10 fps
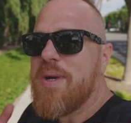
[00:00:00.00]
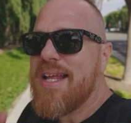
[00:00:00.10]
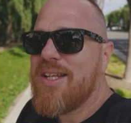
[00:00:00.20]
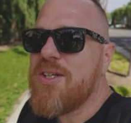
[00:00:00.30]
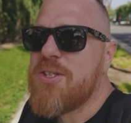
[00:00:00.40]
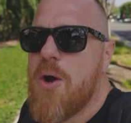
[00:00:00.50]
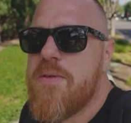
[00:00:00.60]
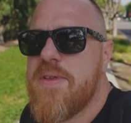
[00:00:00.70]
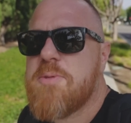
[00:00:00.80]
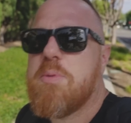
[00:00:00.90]
when I looked
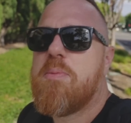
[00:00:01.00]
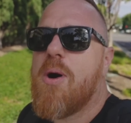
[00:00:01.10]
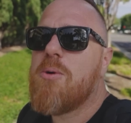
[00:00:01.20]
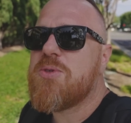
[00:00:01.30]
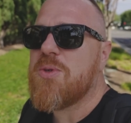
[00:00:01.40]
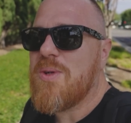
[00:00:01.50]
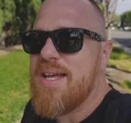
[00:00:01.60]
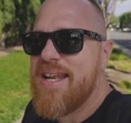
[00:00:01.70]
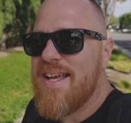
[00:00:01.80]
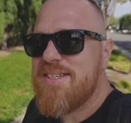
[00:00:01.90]
over this proposal
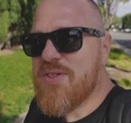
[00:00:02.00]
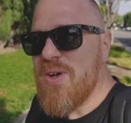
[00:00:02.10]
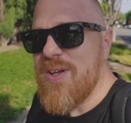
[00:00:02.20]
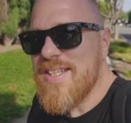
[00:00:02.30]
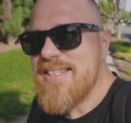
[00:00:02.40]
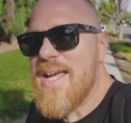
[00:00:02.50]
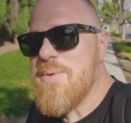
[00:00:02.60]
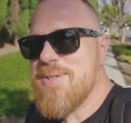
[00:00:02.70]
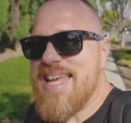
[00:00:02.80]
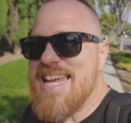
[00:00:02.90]
and I saw that they
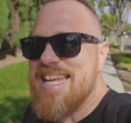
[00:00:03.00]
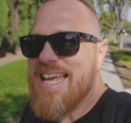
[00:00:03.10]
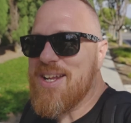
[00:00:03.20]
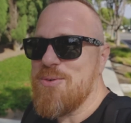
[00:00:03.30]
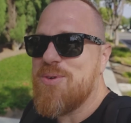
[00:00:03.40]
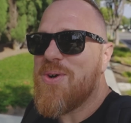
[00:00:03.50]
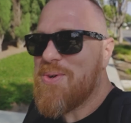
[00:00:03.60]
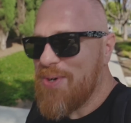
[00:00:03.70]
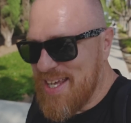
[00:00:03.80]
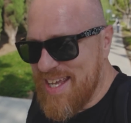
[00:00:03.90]
were taking out a
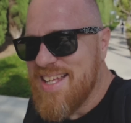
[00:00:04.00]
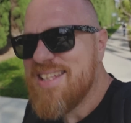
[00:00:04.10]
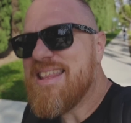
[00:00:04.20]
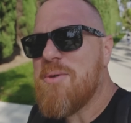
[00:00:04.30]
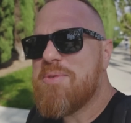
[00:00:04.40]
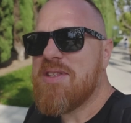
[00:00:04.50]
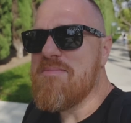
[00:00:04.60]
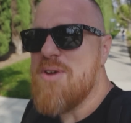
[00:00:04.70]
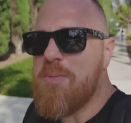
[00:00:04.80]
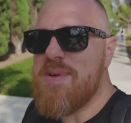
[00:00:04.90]
road, that was the
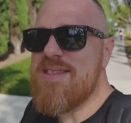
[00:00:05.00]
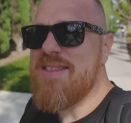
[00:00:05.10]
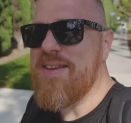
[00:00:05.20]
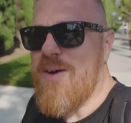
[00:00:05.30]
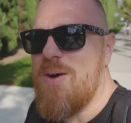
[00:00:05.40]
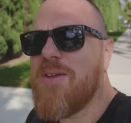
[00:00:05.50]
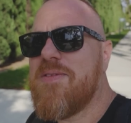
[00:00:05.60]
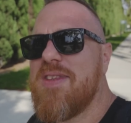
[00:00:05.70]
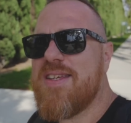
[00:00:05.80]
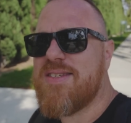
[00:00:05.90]
moment that all
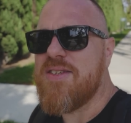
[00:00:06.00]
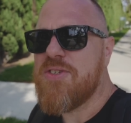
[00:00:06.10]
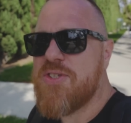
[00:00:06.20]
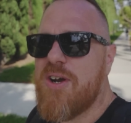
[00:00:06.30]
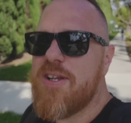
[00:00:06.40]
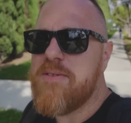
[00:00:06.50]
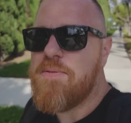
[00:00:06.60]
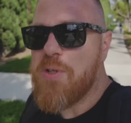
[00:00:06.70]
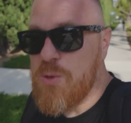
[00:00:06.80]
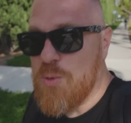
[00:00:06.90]
of this started to
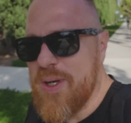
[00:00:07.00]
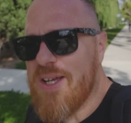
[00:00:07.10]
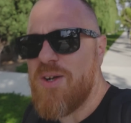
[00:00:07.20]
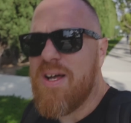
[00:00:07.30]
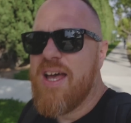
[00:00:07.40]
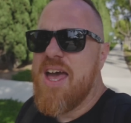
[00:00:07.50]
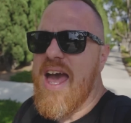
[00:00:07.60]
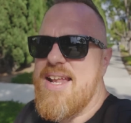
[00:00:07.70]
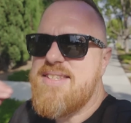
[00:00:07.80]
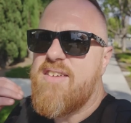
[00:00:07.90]
feel real.
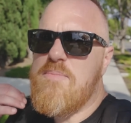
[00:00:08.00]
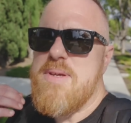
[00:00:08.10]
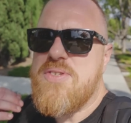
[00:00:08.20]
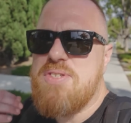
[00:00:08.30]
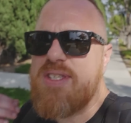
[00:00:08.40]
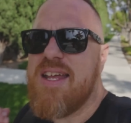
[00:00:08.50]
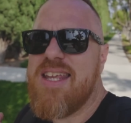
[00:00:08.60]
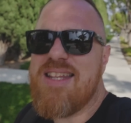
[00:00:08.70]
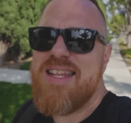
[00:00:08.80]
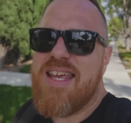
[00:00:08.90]
And as I've been
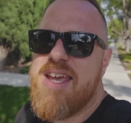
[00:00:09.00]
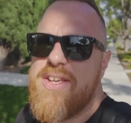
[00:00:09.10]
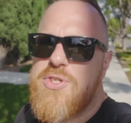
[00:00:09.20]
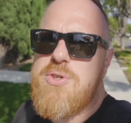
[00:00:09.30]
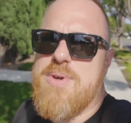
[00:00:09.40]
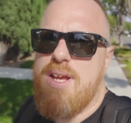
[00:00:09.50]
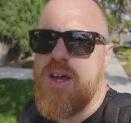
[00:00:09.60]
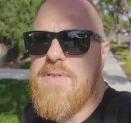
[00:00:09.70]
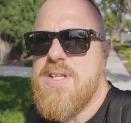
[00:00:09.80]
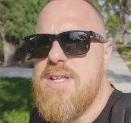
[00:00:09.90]
studying the history
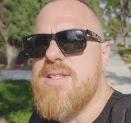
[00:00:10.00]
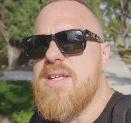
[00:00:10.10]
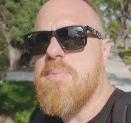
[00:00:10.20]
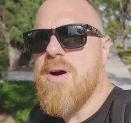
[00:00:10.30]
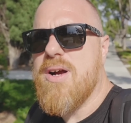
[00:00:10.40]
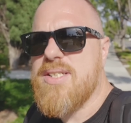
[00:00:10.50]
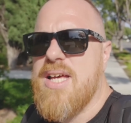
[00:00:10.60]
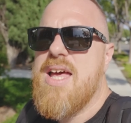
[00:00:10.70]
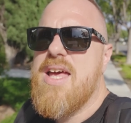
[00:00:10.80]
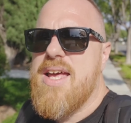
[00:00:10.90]
of the Disney parks,
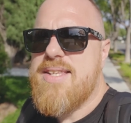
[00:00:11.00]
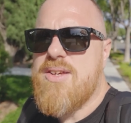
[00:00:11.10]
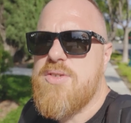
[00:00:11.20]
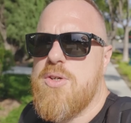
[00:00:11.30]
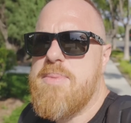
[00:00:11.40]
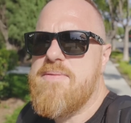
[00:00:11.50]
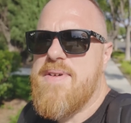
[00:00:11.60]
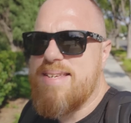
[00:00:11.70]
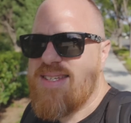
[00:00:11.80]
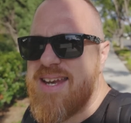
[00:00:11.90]
it's also been
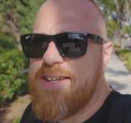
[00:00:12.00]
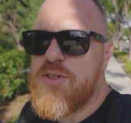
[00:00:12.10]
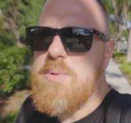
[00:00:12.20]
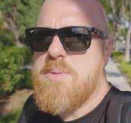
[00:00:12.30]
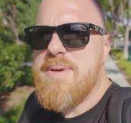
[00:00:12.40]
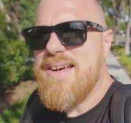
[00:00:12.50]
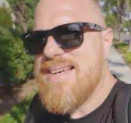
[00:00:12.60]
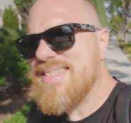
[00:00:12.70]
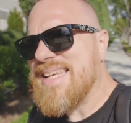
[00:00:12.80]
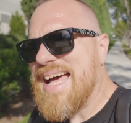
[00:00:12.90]
fascinating to me
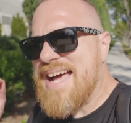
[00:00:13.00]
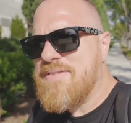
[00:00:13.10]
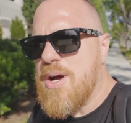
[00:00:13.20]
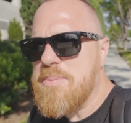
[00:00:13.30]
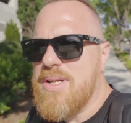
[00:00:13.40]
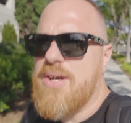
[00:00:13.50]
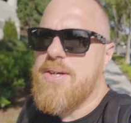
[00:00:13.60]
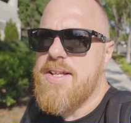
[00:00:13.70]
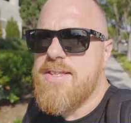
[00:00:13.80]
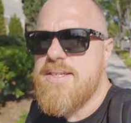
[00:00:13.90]
because I've come to
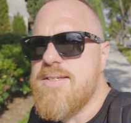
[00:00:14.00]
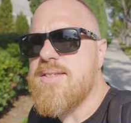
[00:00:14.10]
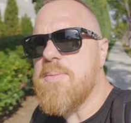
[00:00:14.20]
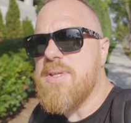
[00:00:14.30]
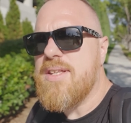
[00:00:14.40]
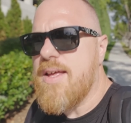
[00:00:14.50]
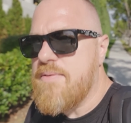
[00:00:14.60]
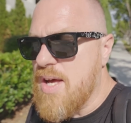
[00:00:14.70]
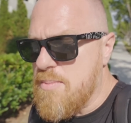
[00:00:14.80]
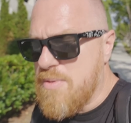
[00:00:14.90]
learn that this is something they've done